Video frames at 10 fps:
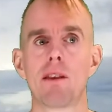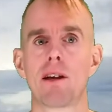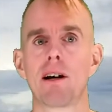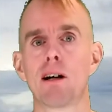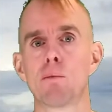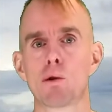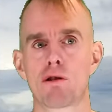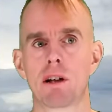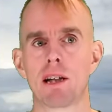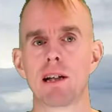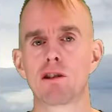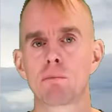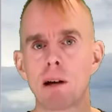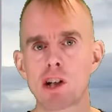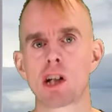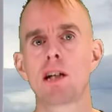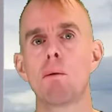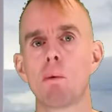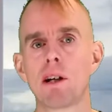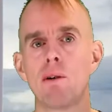they are more tricky, especially
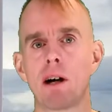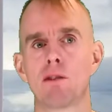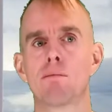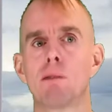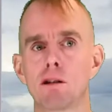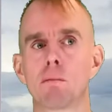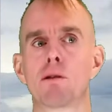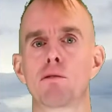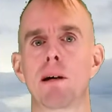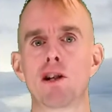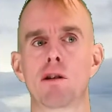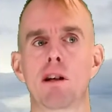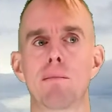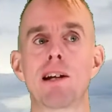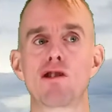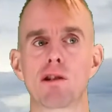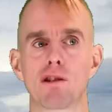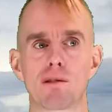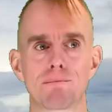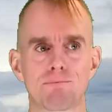when you have multiple spatial
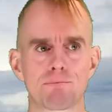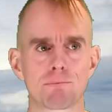dimensions.